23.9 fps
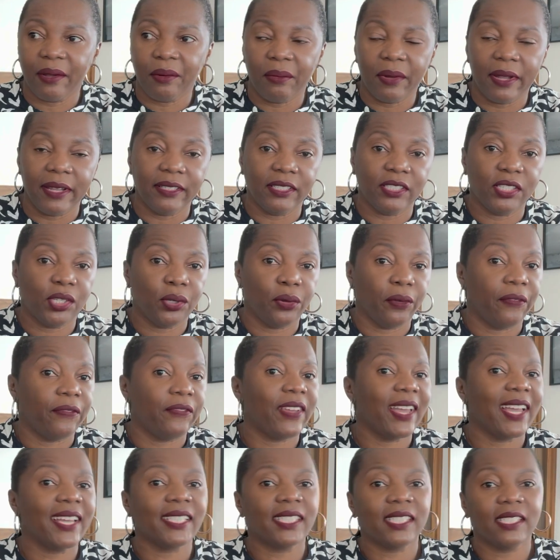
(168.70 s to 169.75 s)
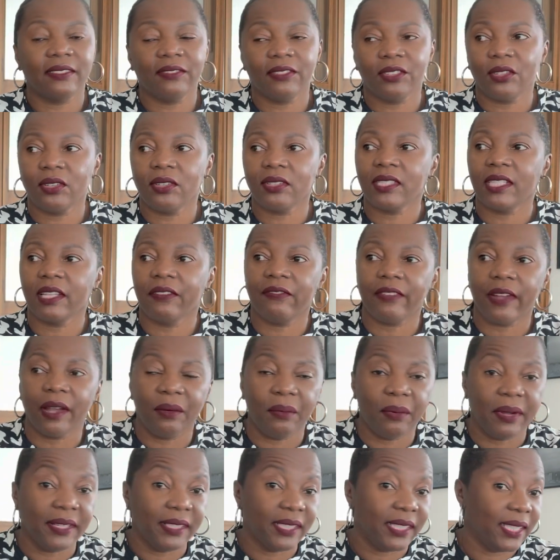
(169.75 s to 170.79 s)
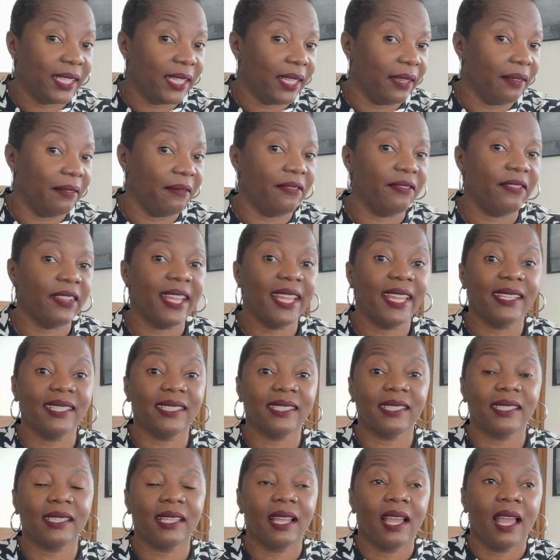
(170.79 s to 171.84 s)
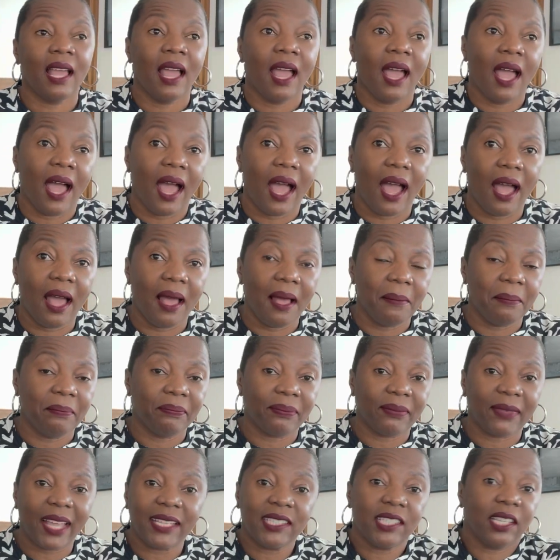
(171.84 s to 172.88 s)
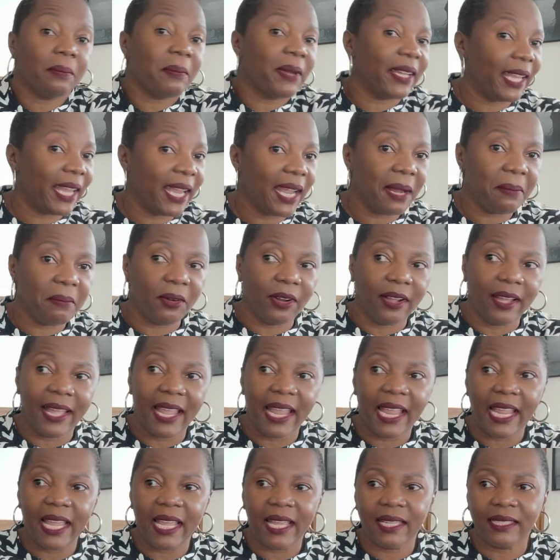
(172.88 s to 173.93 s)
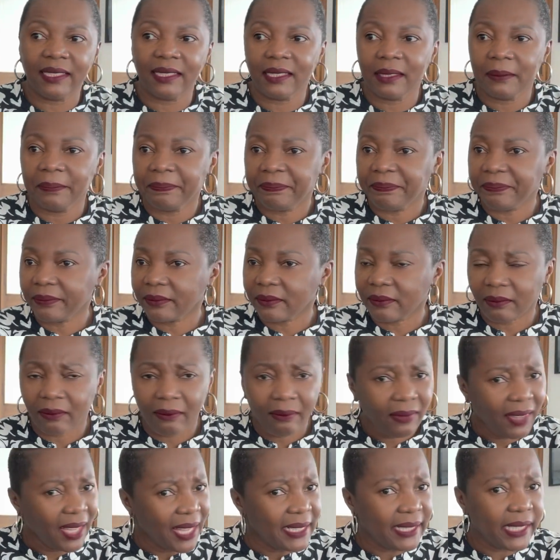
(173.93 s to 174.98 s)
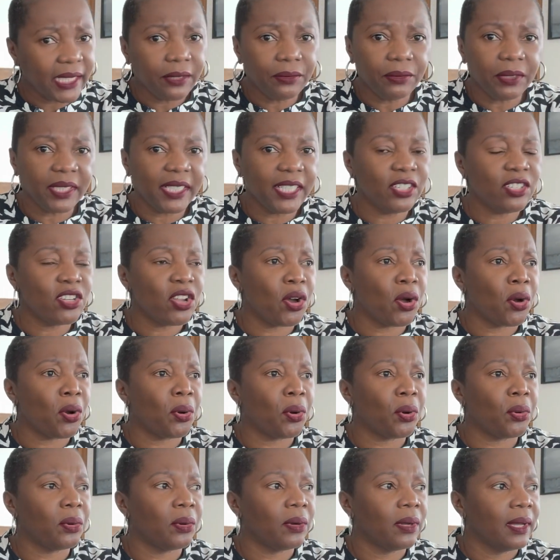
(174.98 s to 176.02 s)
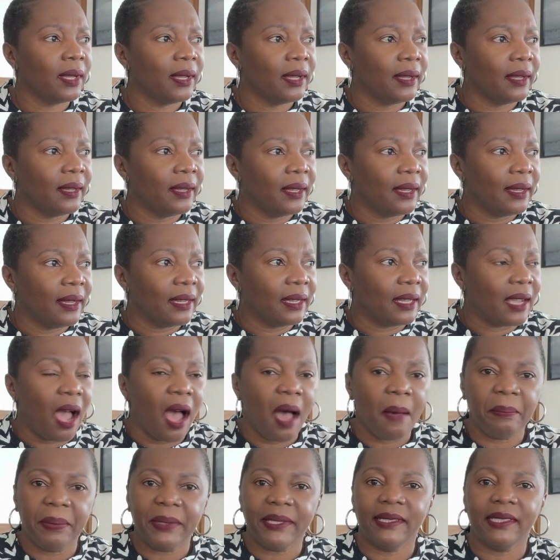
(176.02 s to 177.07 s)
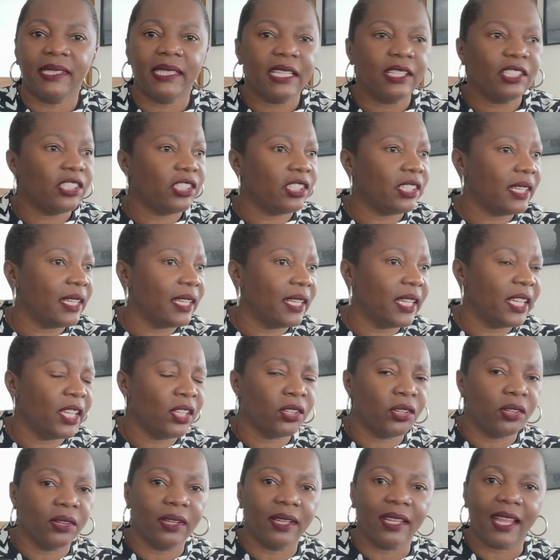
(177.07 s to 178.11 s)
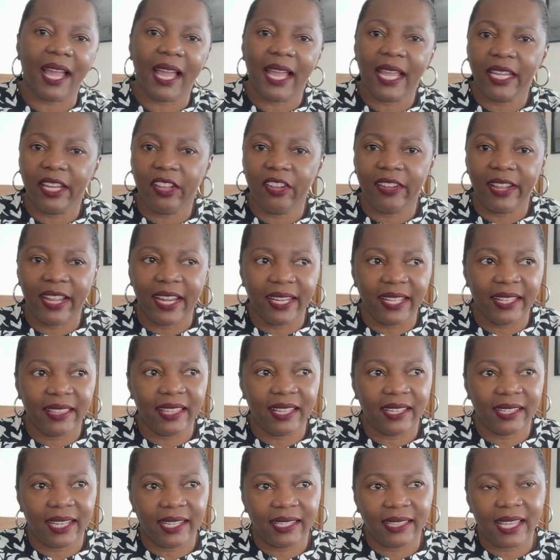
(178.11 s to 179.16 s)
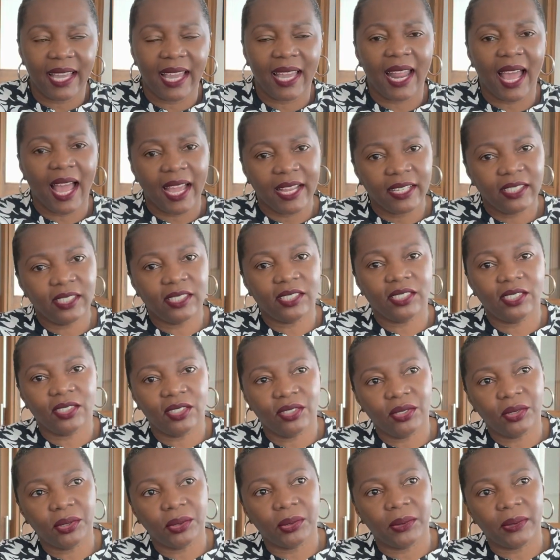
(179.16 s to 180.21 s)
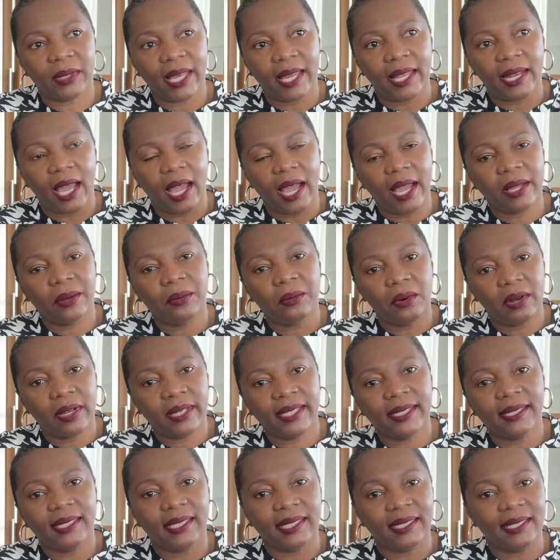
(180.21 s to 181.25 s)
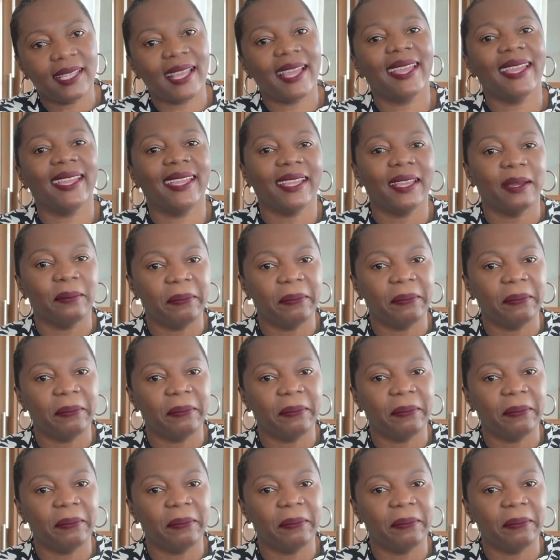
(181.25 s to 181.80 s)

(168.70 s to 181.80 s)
went to festivals, if I went to events, I took my camera and didn't really know composition or lighting or anything like that. I just knew that I wanted to take a